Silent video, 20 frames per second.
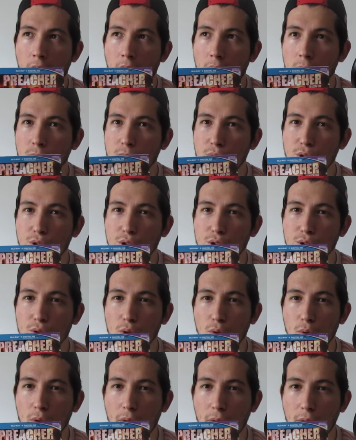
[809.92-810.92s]
I'm
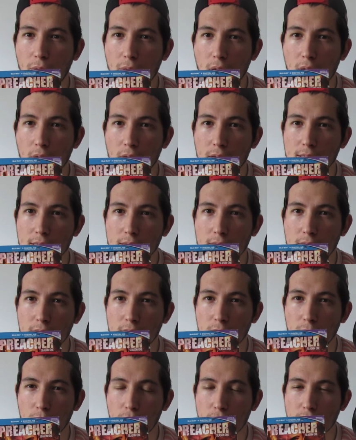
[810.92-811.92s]
sure the third
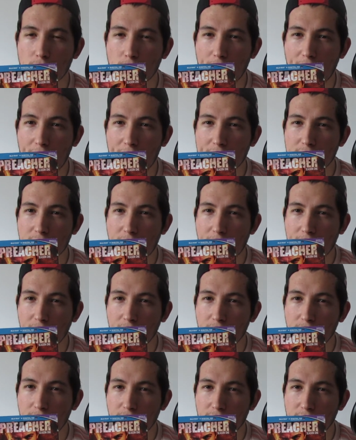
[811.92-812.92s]
season was about a tenner,
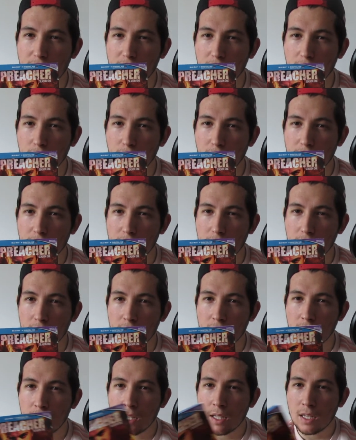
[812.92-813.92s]
fifteen quid,
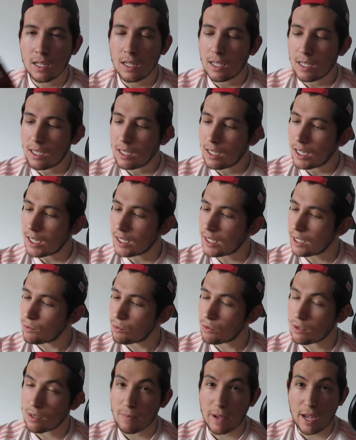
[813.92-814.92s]
and this
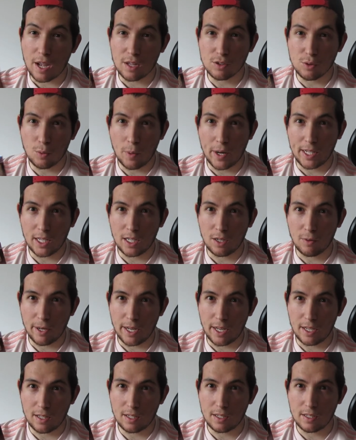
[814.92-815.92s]
was about twenty
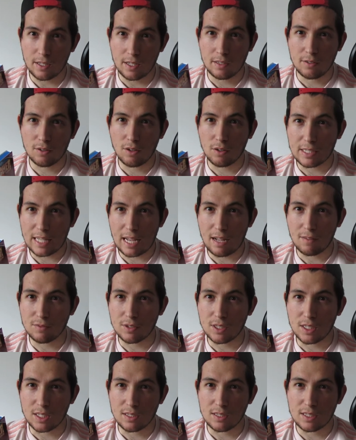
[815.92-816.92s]
quid and knocked down
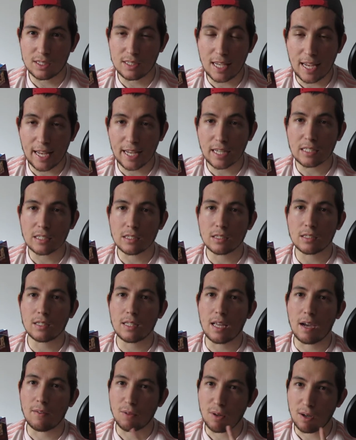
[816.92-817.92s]
to six. The
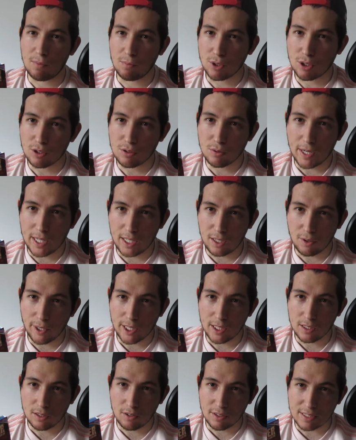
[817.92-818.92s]
other one was twenty quid
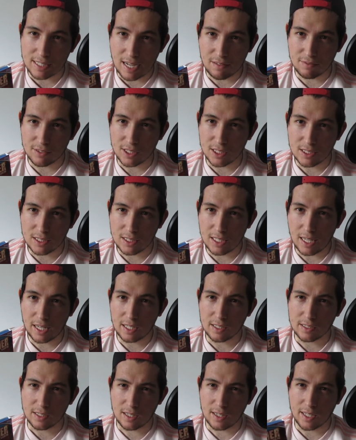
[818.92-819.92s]
and knocked down to
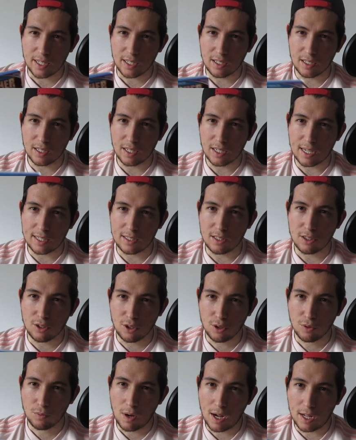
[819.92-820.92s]
six, I think, and the
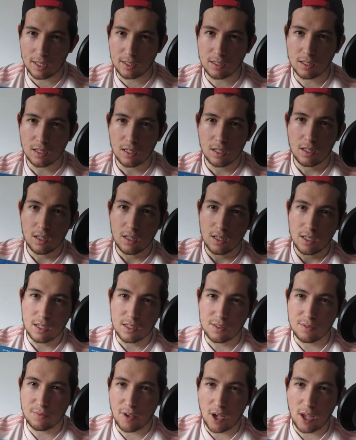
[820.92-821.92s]
new one
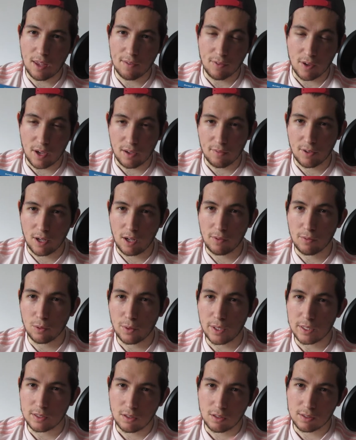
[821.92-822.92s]
is thirty, thirty-five
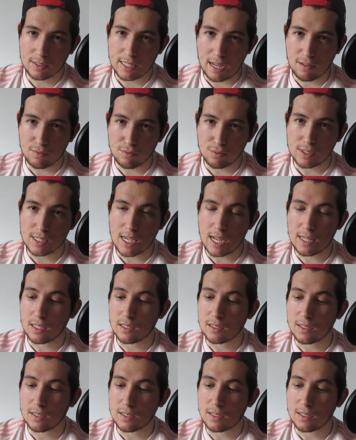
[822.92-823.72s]
quid knocked down to a tenner.